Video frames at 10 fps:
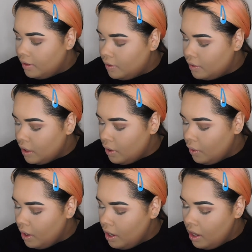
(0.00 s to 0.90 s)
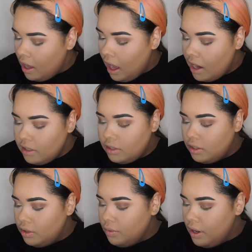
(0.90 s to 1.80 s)
so I
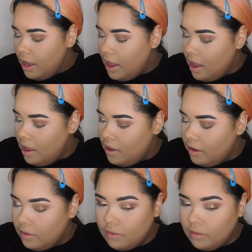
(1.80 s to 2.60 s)
do have